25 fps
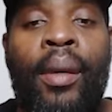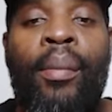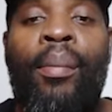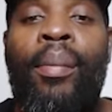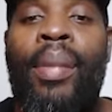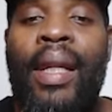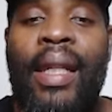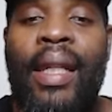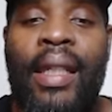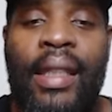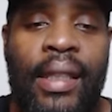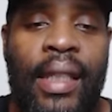
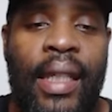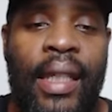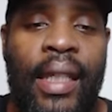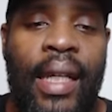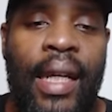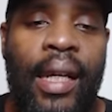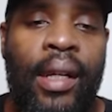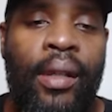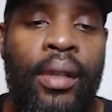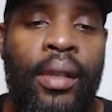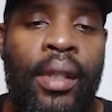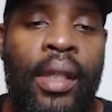but let's check
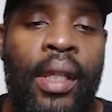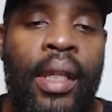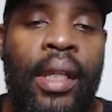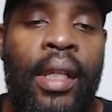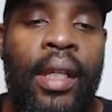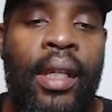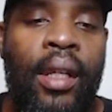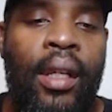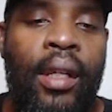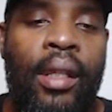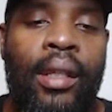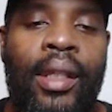out.
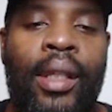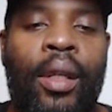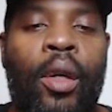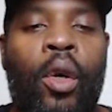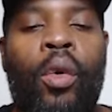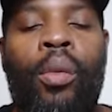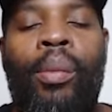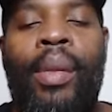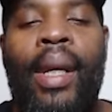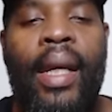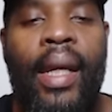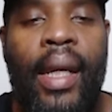
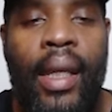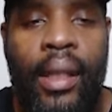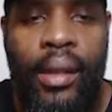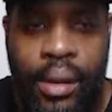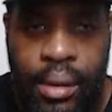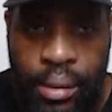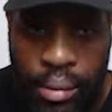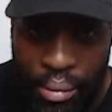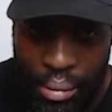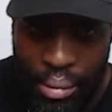Oh my gosh.